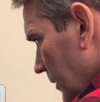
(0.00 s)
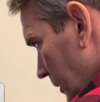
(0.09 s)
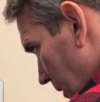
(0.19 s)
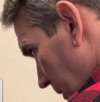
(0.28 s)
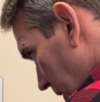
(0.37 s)

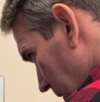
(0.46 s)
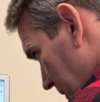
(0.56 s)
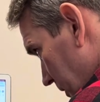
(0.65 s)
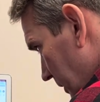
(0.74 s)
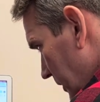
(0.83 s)
Yeah, you got
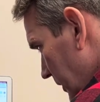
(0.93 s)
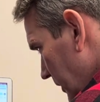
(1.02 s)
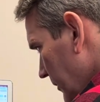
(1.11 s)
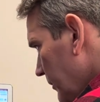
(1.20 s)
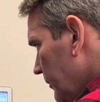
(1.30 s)
T.
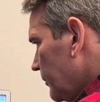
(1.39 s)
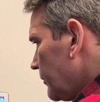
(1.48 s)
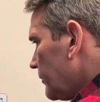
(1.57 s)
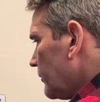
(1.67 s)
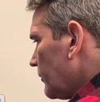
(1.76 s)

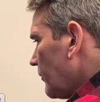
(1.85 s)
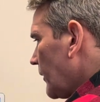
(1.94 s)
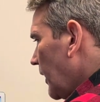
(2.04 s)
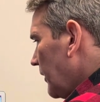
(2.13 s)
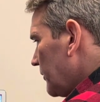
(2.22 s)

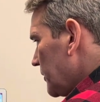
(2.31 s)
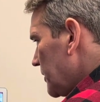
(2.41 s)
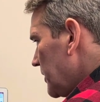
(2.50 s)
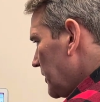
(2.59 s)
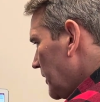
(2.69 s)
After
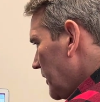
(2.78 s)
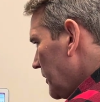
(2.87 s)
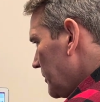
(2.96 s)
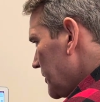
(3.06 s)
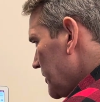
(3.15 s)
T
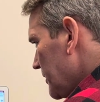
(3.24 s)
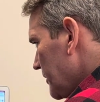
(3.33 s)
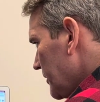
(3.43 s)
comes